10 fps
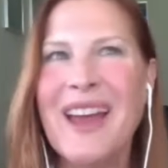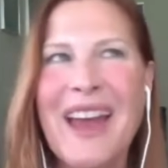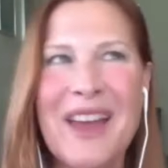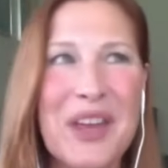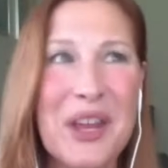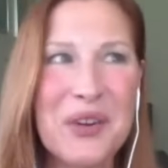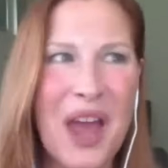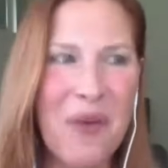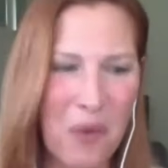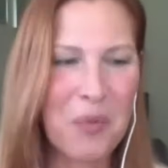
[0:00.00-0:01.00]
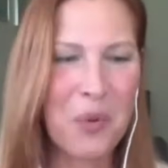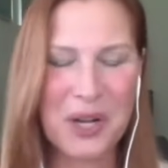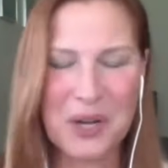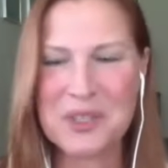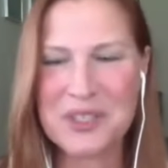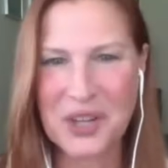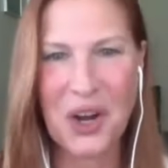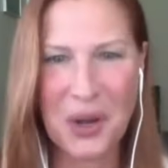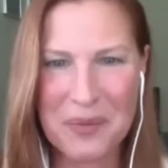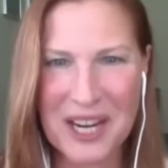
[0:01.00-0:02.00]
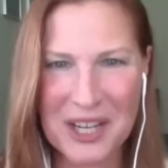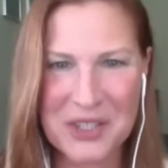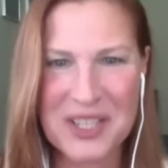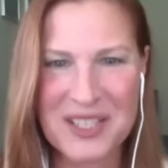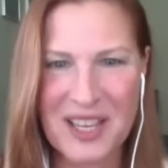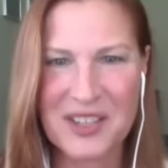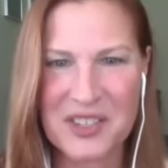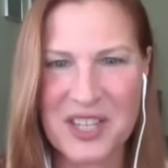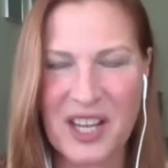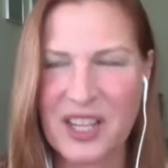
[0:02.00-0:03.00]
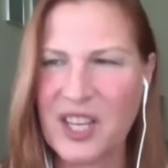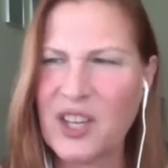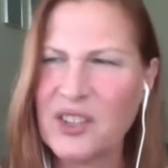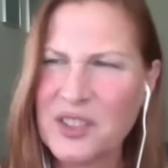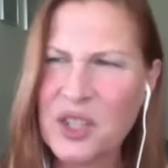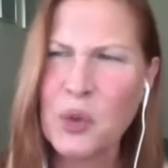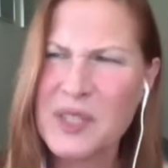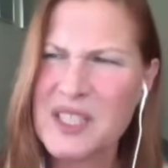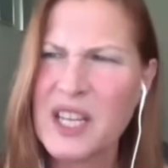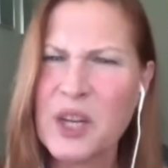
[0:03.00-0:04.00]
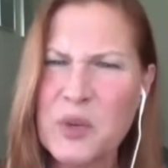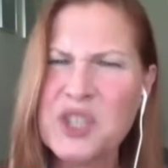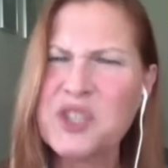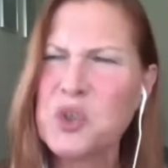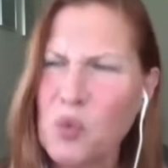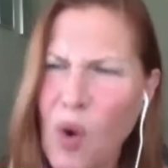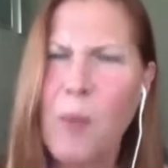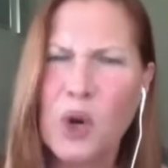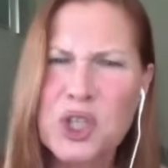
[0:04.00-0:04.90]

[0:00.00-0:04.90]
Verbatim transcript: And then at one point, it was Tom that actually said to Stanley, you know what, Stanley, can we just do it one more